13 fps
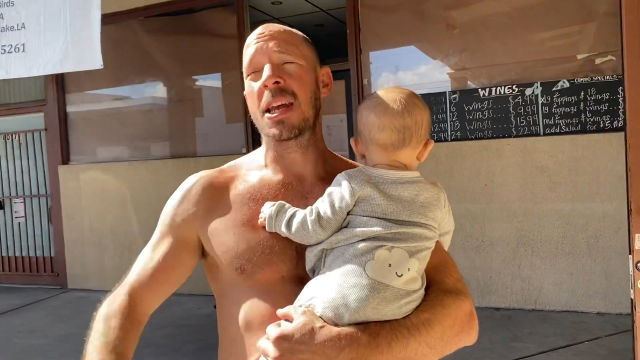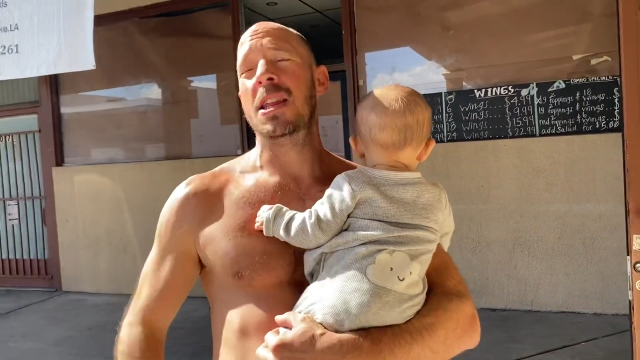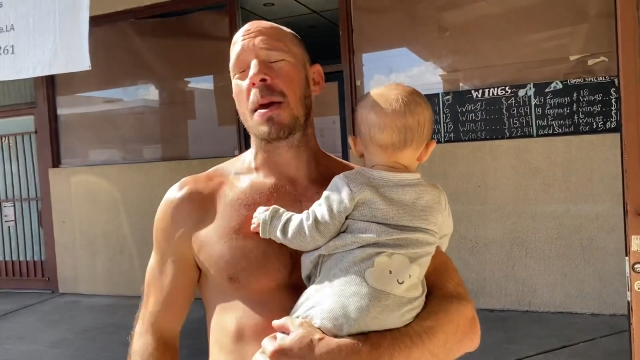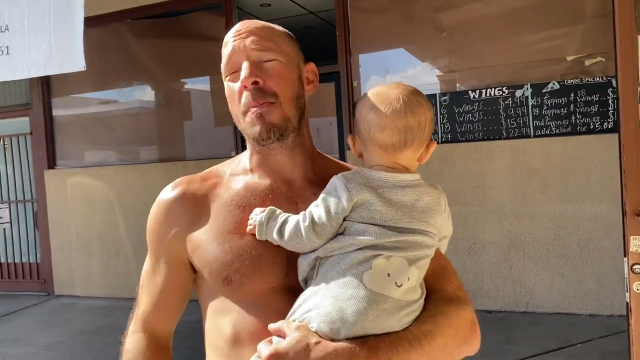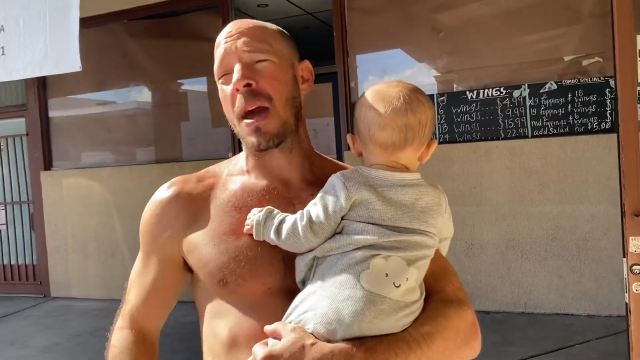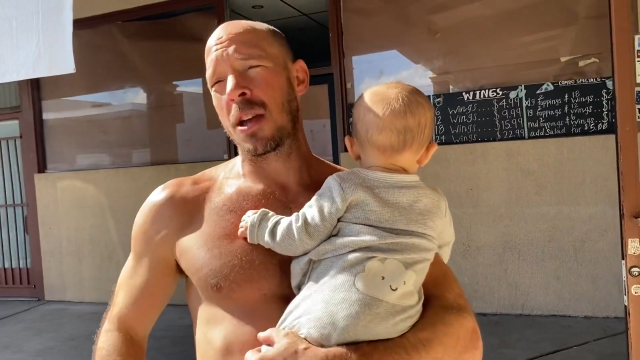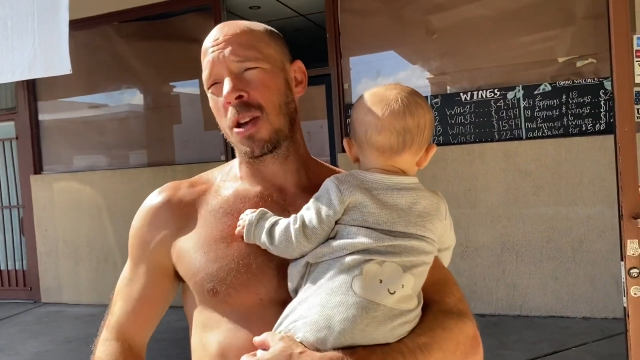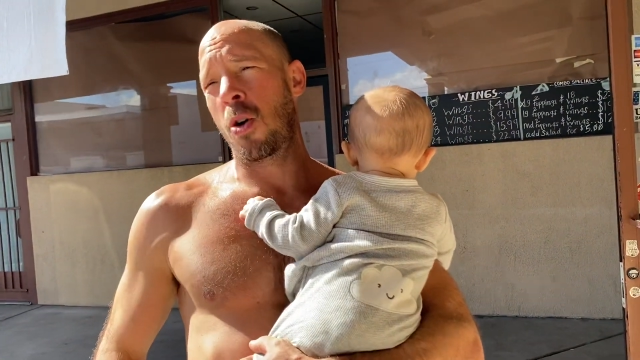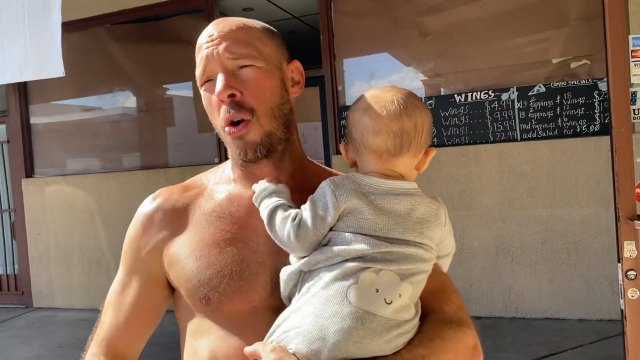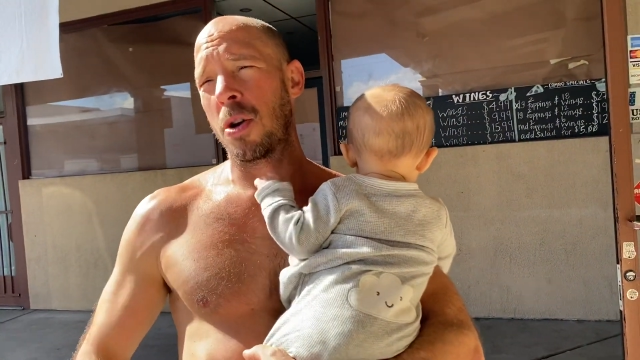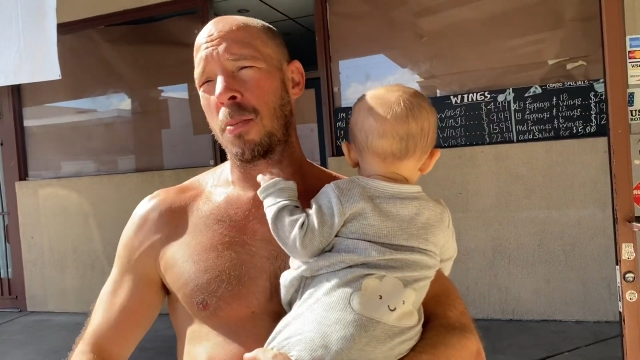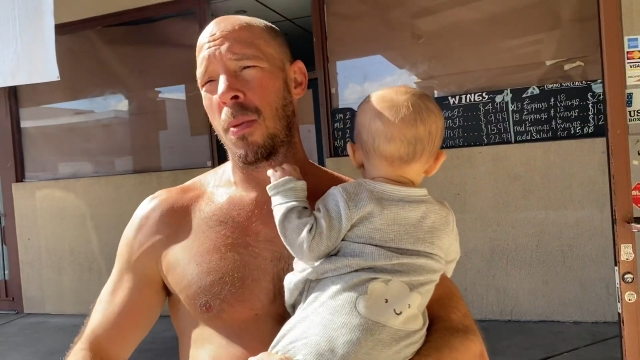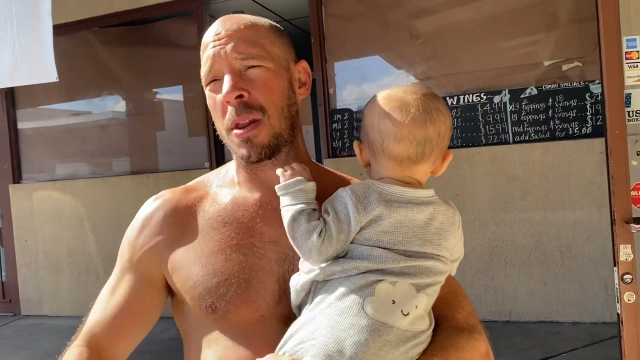They made
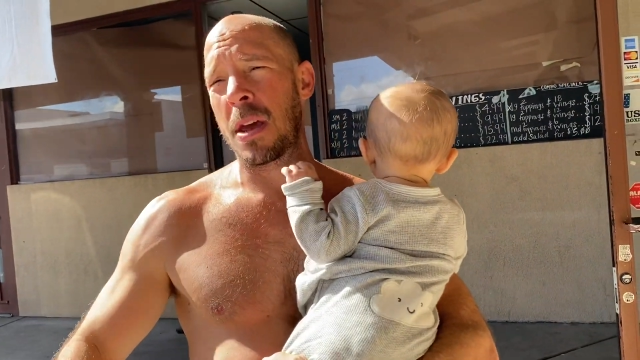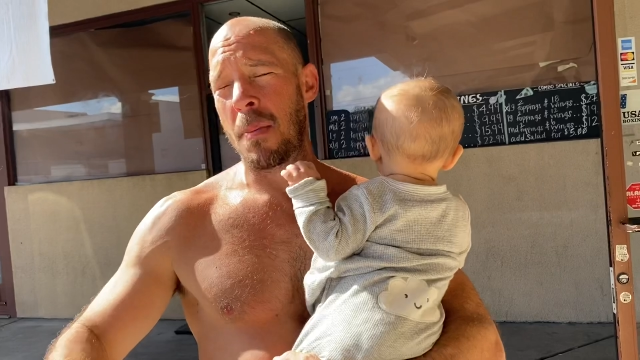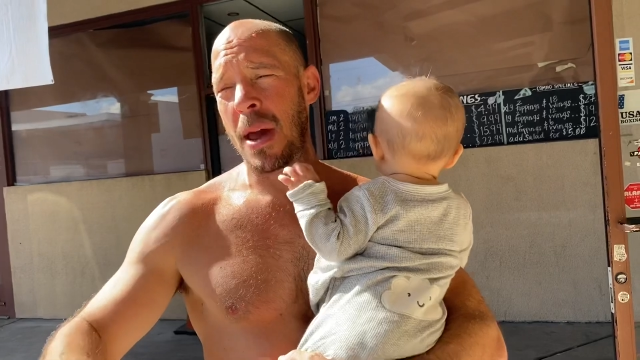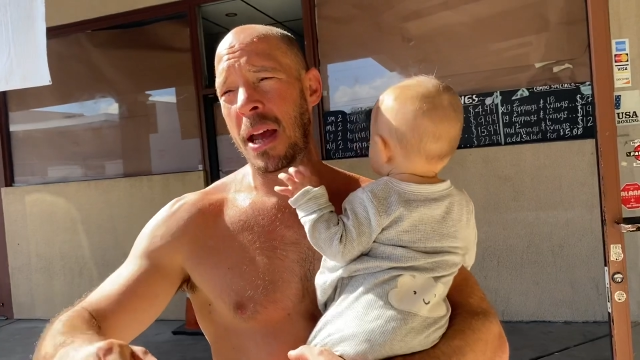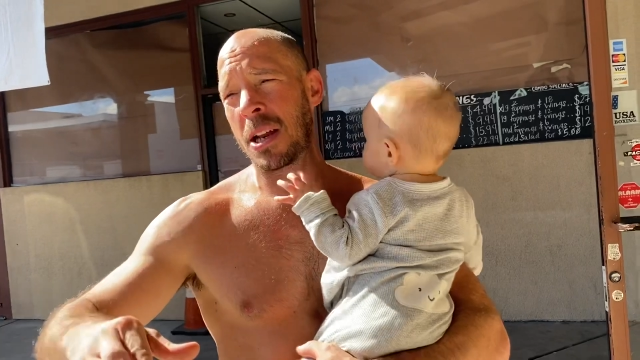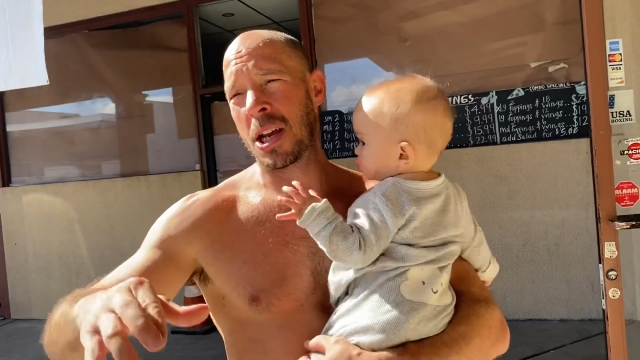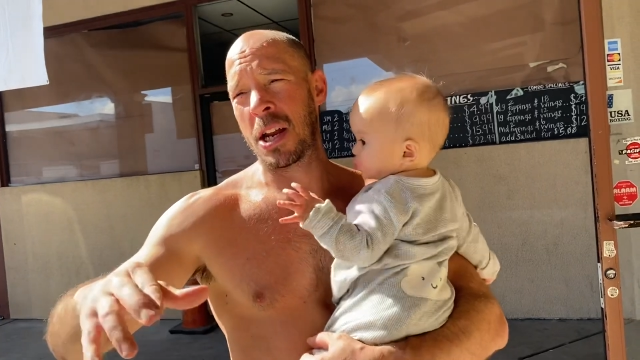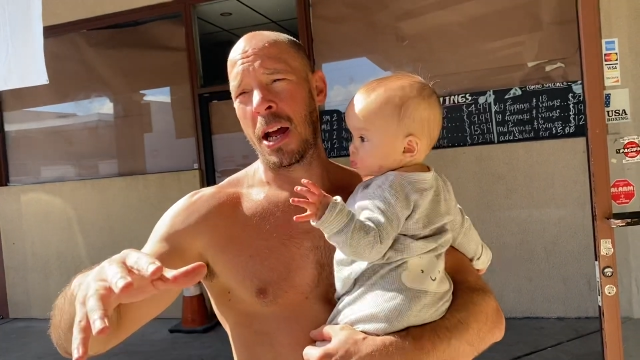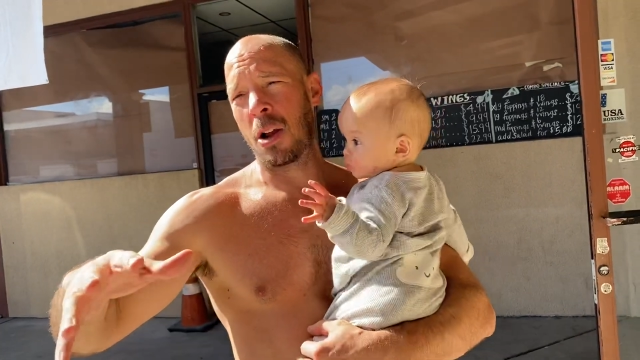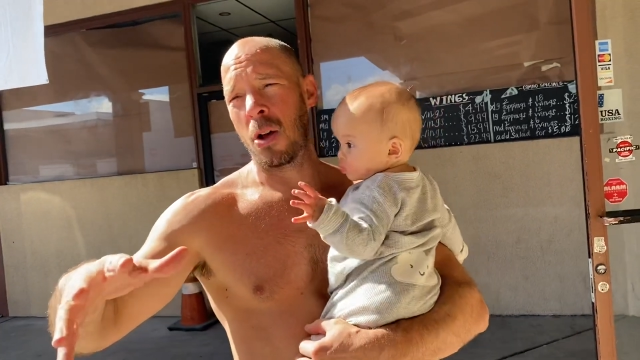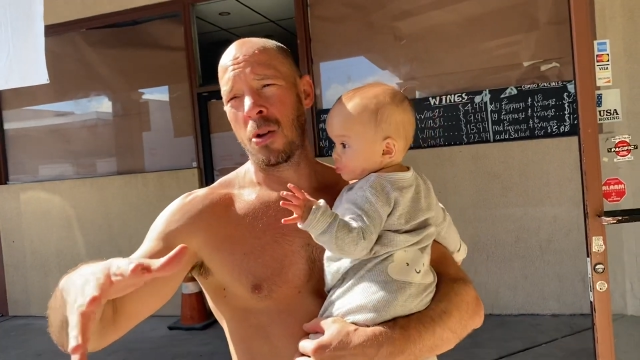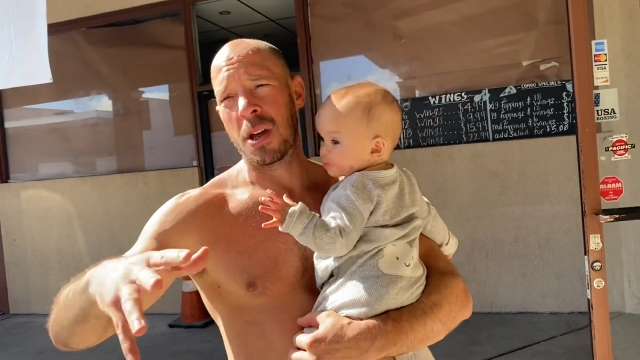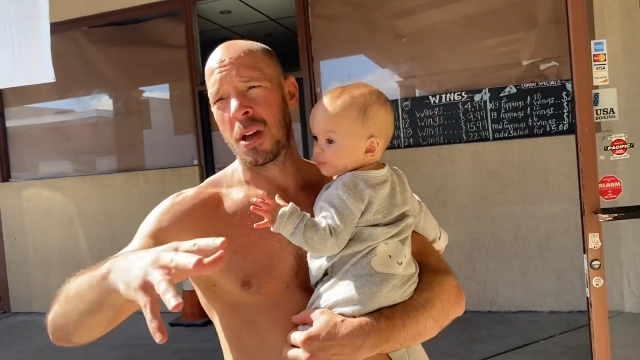Golden. They made
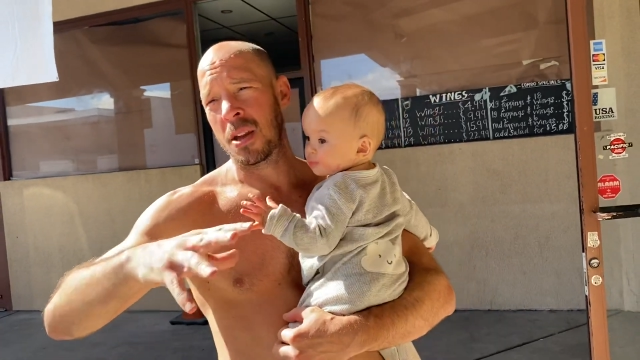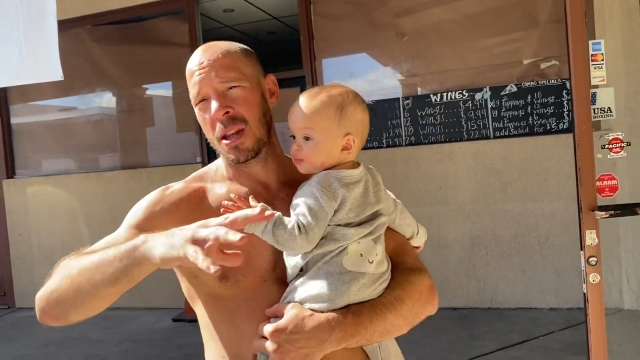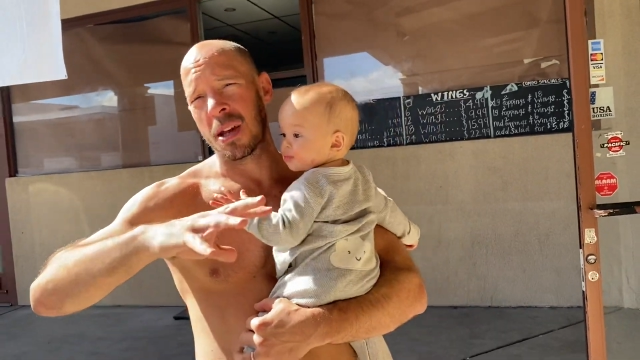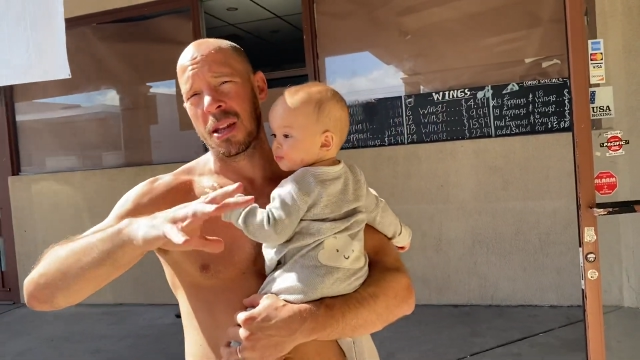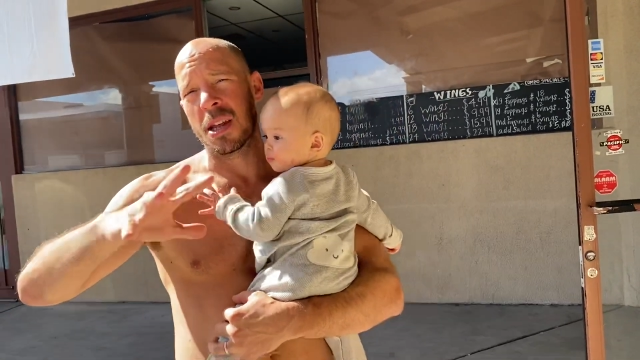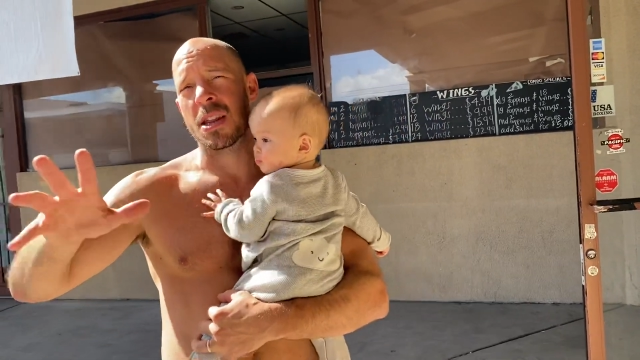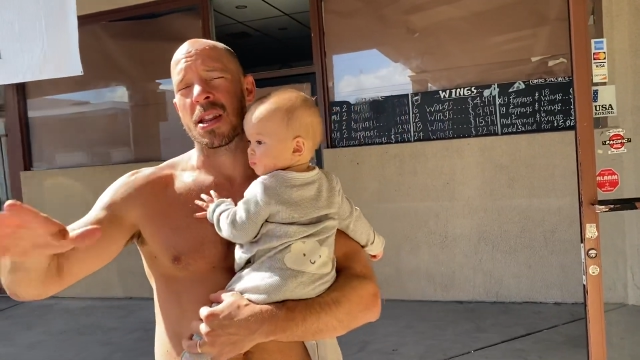Canelo the the, the,